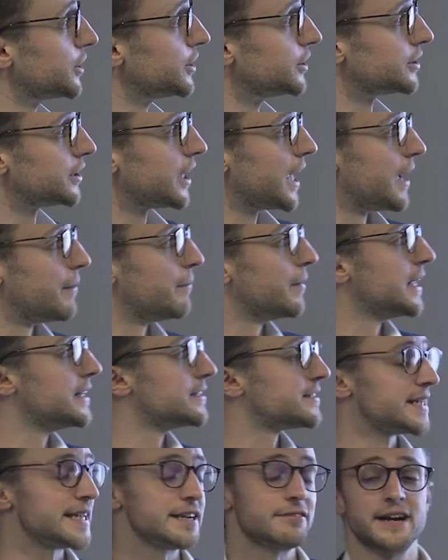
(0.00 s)
as
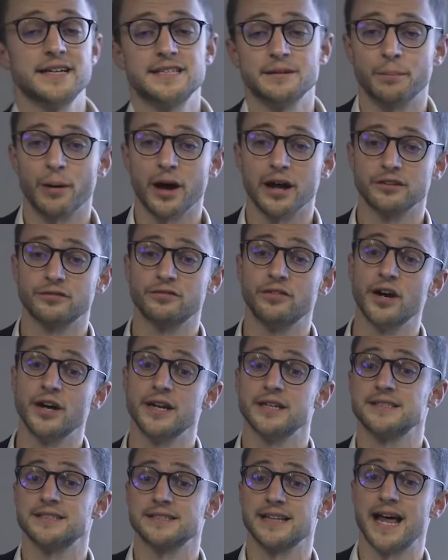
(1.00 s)
incinerator blast
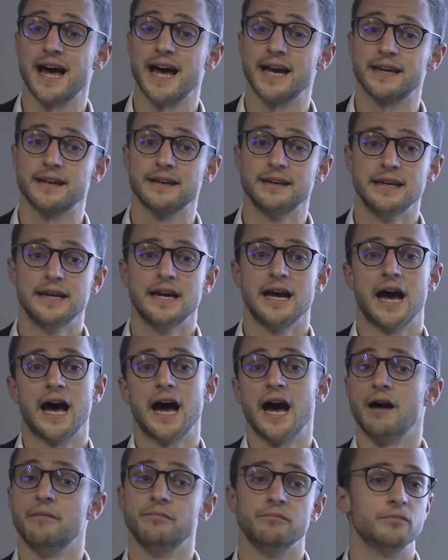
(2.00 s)
furnace slag
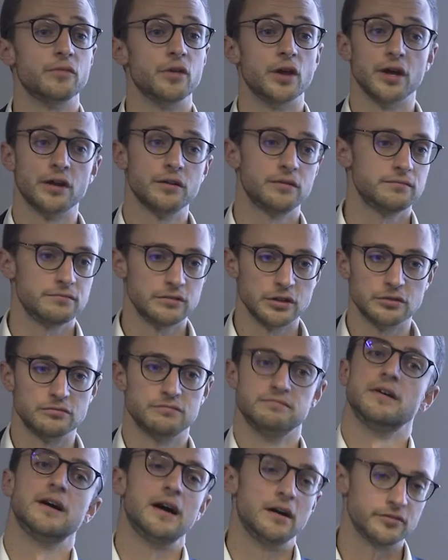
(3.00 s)
that you
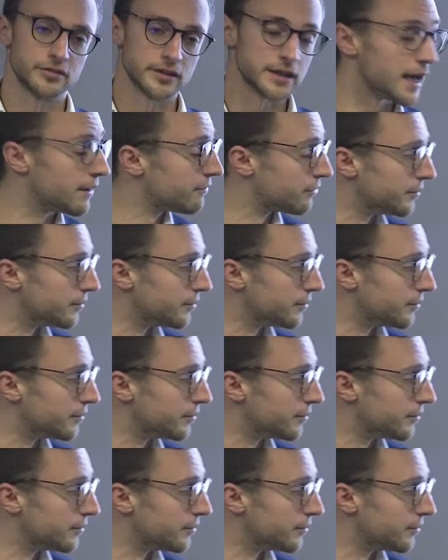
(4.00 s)
obviously get